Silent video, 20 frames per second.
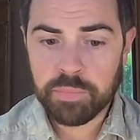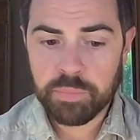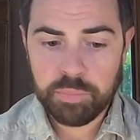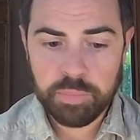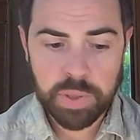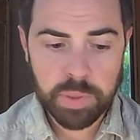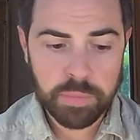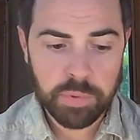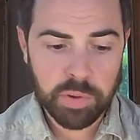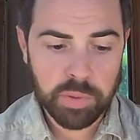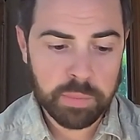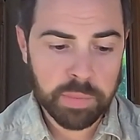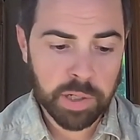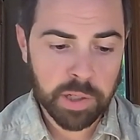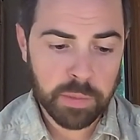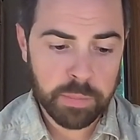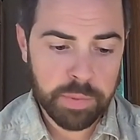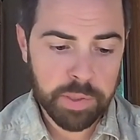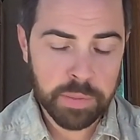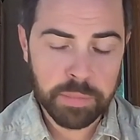people
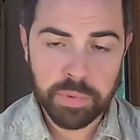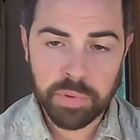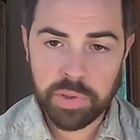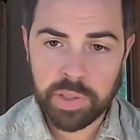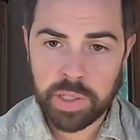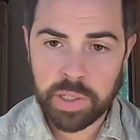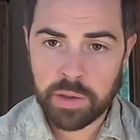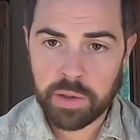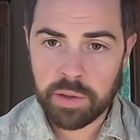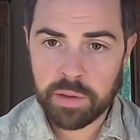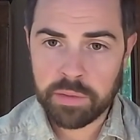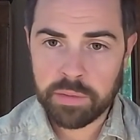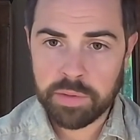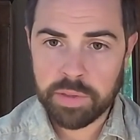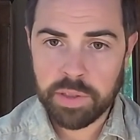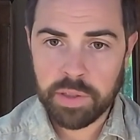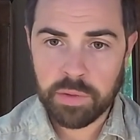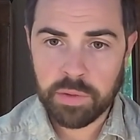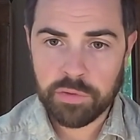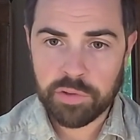admire people that are
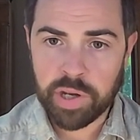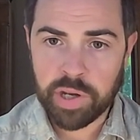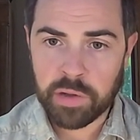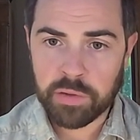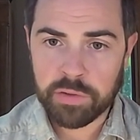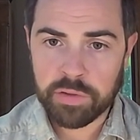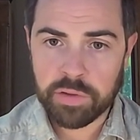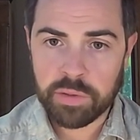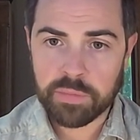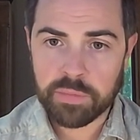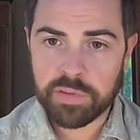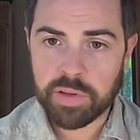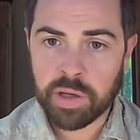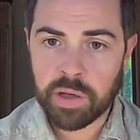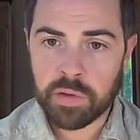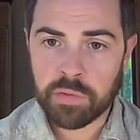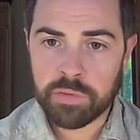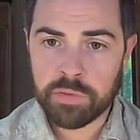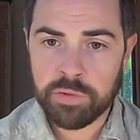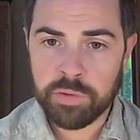challenging
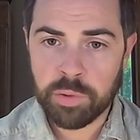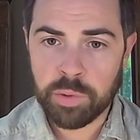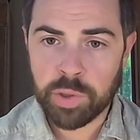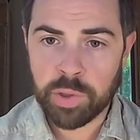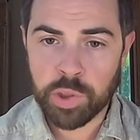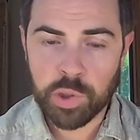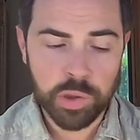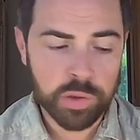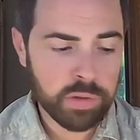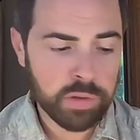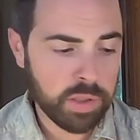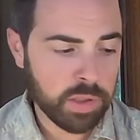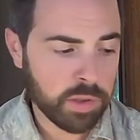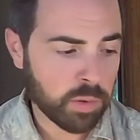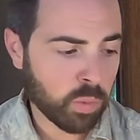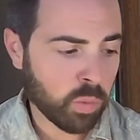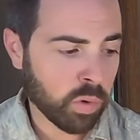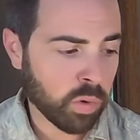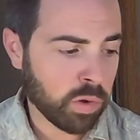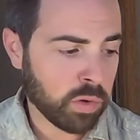themselves, doing good in the
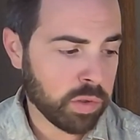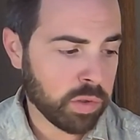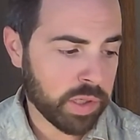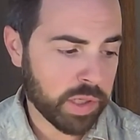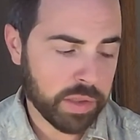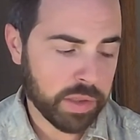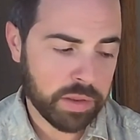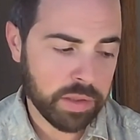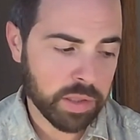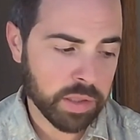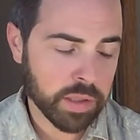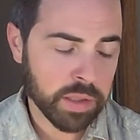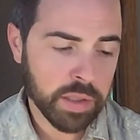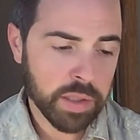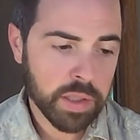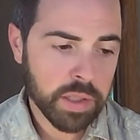world, and I think